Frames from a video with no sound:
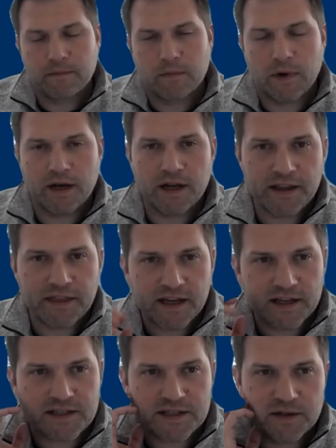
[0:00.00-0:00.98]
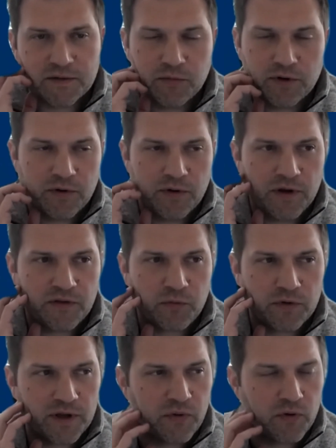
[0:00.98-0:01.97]
And I think it's
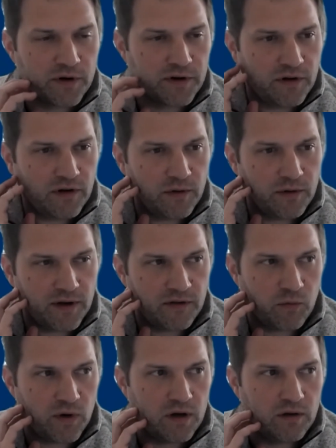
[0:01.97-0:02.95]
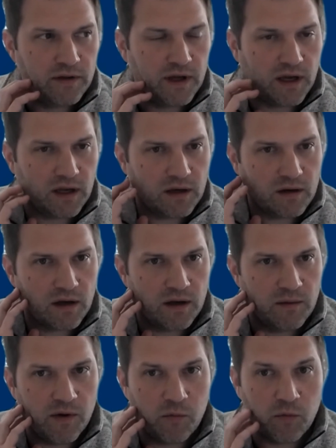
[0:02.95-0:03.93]
really important to note as well that,
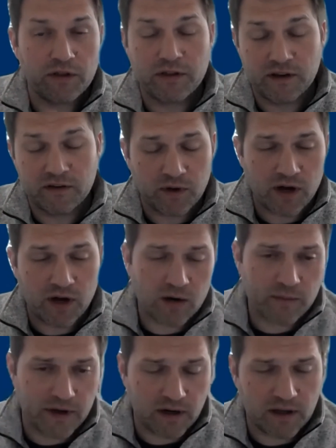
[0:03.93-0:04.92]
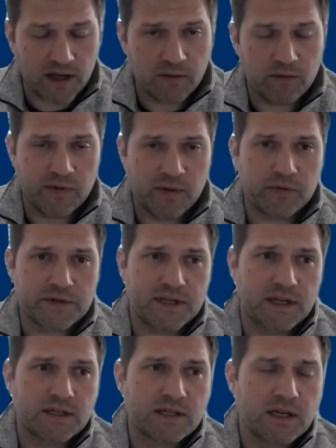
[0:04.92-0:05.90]
and one of the things we harp on a lot when we
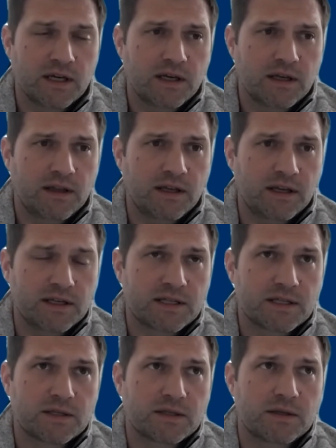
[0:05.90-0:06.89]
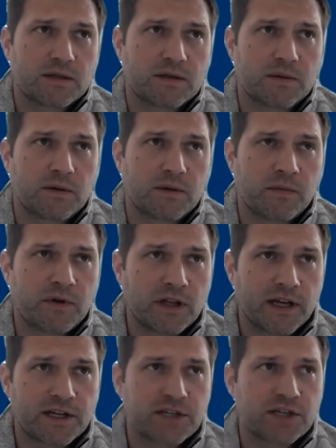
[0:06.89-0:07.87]
present this
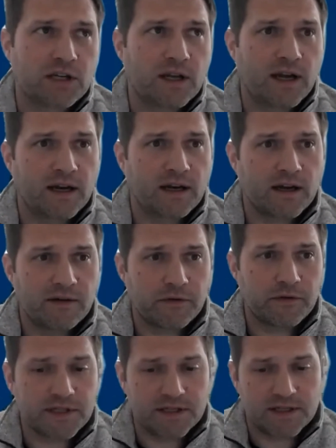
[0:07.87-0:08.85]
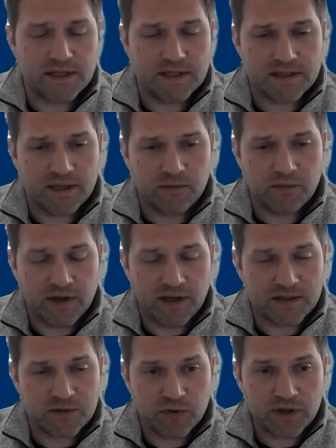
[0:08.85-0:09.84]
collection at conferences is that
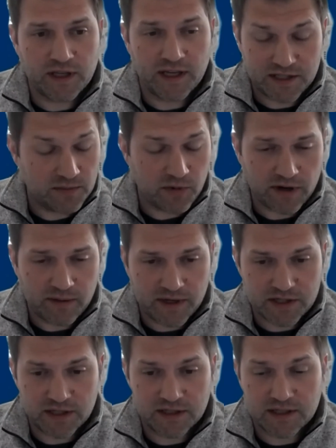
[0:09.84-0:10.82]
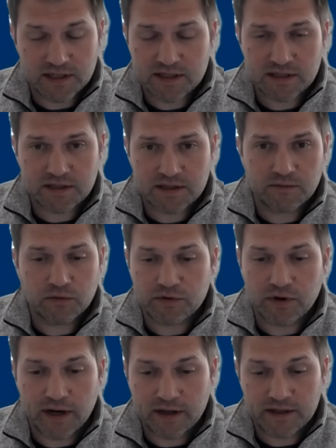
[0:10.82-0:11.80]
it's really, as Jim already mentioned, this is a civil
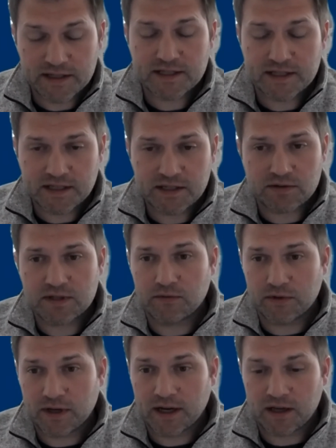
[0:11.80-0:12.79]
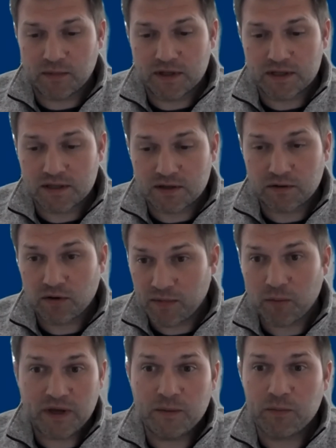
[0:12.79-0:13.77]
trial. These are civil documents, and so they're
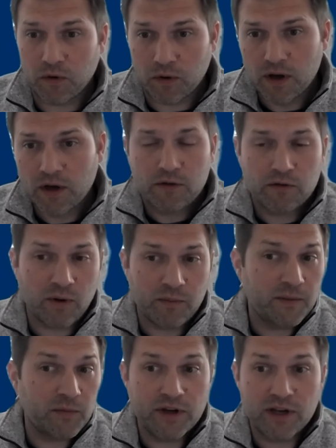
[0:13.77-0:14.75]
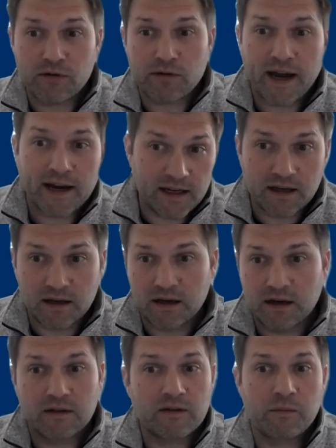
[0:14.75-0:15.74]
about people. They're about people interacting,
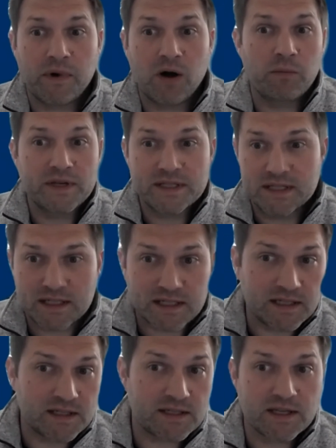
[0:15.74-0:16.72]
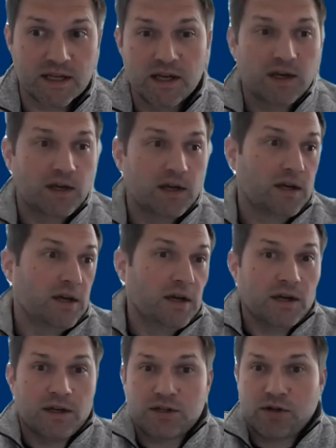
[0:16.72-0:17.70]
and it's about businesses
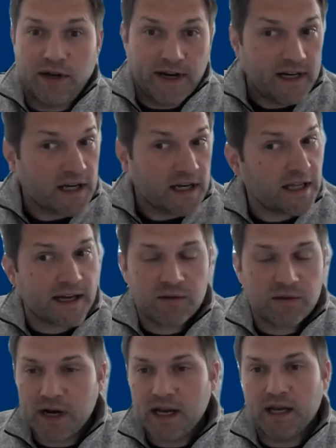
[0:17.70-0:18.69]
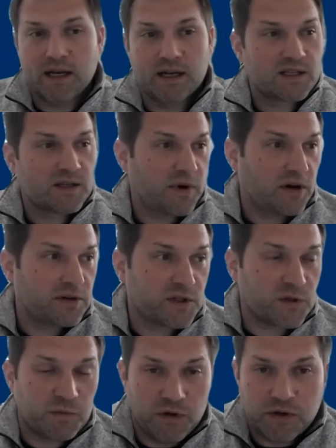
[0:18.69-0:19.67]
trying to collect money, and it's about
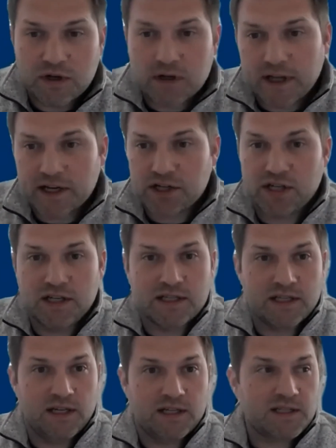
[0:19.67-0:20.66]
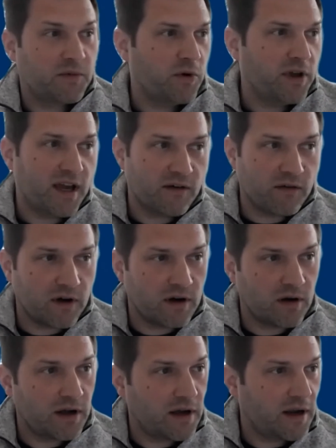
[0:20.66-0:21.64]
disputed elections, and it's about, we have
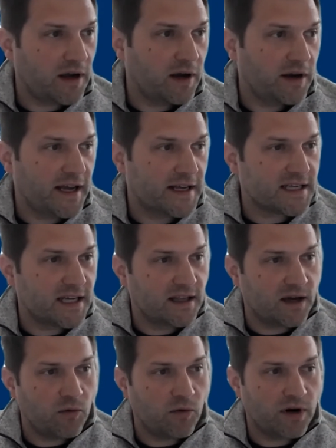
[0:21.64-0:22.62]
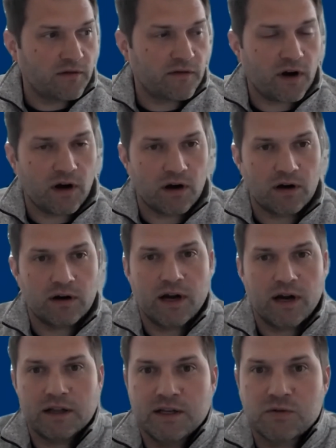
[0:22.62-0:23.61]
an essay that one of our
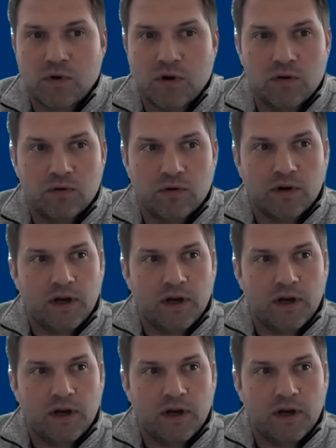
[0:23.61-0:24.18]
colleagues wrote